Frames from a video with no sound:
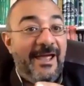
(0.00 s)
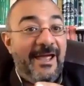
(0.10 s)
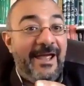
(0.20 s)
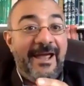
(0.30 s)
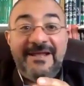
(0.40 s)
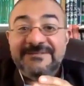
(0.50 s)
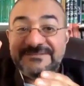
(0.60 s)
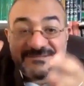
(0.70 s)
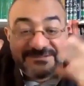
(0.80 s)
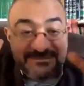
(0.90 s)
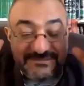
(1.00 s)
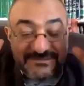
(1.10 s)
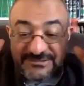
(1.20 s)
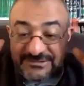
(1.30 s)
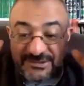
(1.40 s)
And
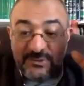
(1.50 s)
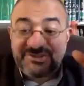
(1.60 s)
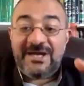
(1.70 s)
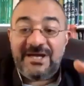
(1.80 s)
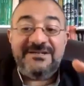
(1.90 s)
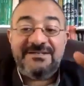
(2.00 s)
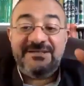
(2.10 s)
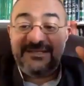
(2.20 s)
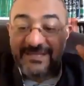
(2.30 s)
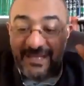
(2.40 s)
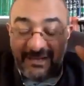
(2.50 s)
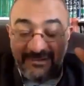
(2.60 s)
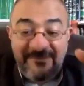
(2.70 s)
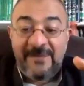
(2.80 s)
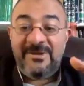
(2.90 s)
charity
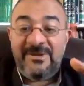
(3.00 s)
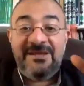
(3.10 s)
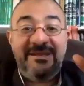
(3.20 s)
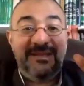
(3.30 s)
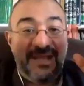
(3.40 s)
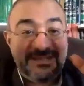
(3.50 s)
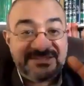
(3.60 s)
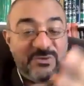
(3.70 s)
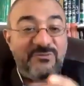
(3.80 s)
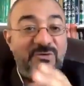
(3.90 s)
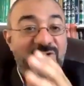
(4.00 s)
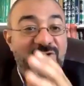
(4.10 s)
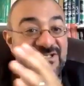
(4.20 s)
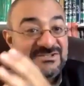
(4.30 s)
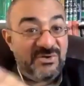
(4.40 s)
and family and so forth
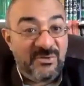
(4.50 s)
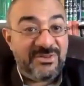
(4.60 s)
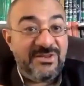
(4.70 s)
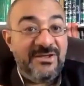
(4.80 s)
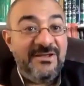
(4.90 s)
is truth,